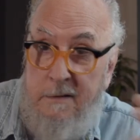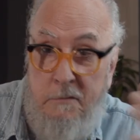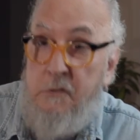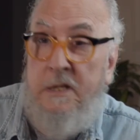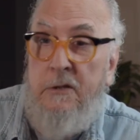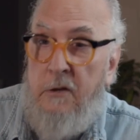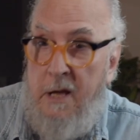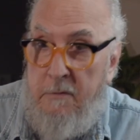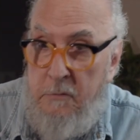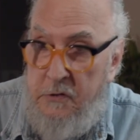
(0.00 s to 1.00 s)
We still don't
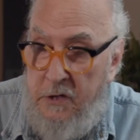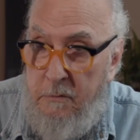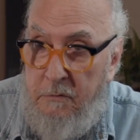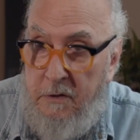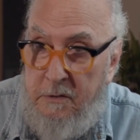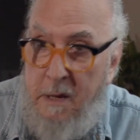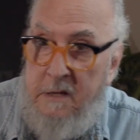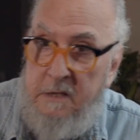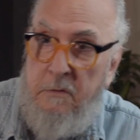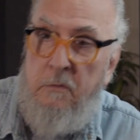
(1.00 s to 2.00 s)
have a museum of the
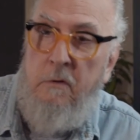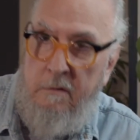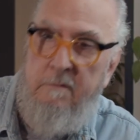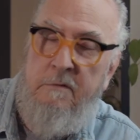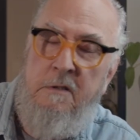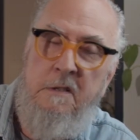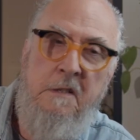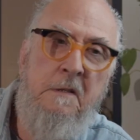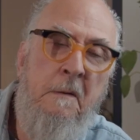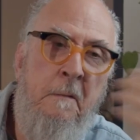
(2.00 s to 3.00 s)
Spanish Civil War, for instance.